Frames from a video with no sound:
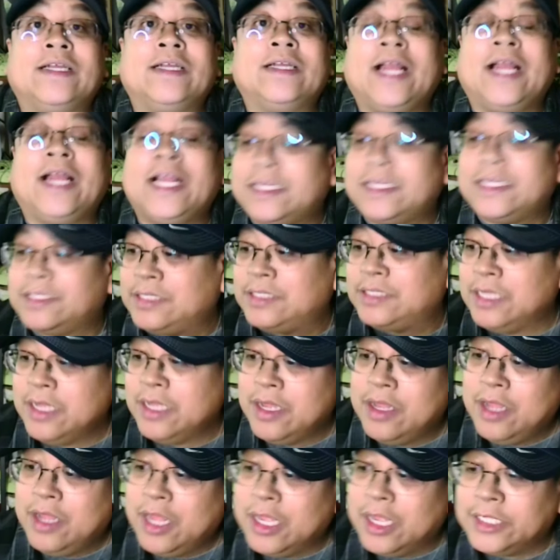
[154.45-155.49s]
has
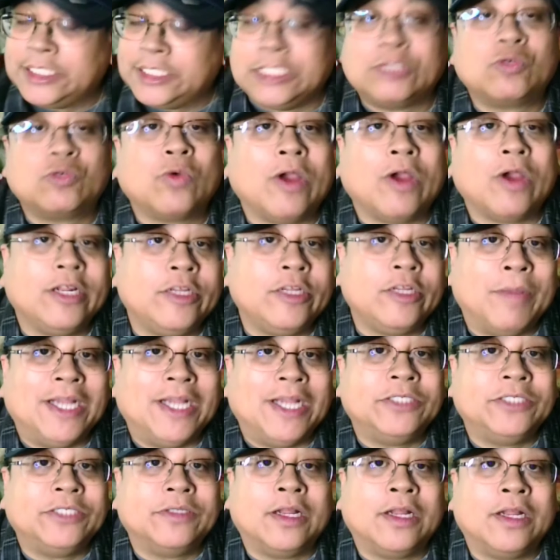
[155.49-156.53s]
uh, subscribed to
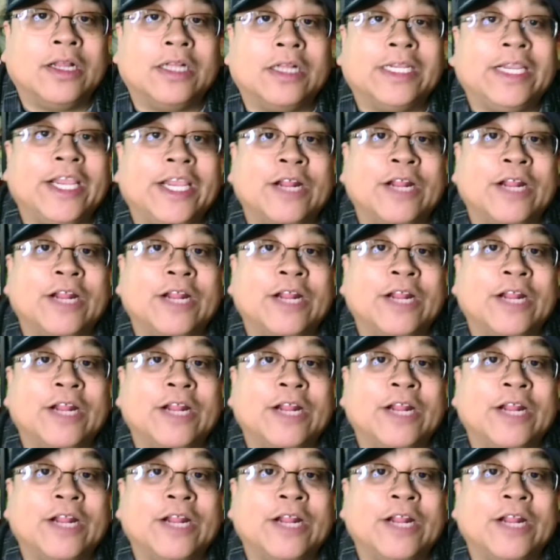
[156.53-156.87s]
my uh,